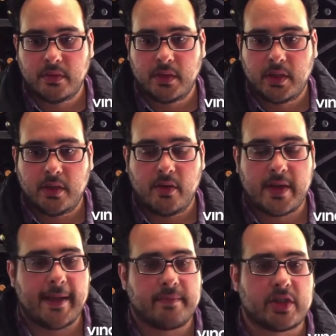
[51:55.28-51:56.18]

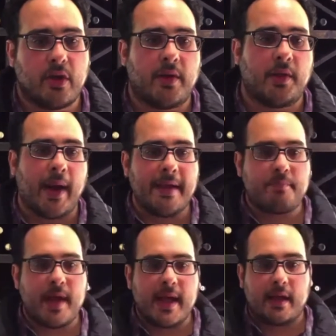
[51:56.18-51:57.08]
okay, so on the right
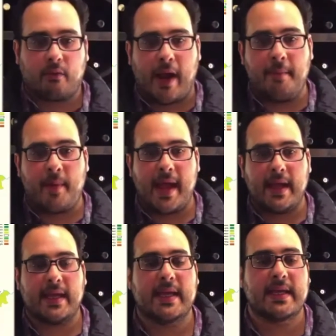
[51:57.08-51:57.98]
bank, right bank
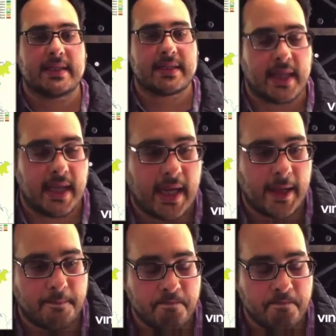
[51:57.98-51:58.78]
is um,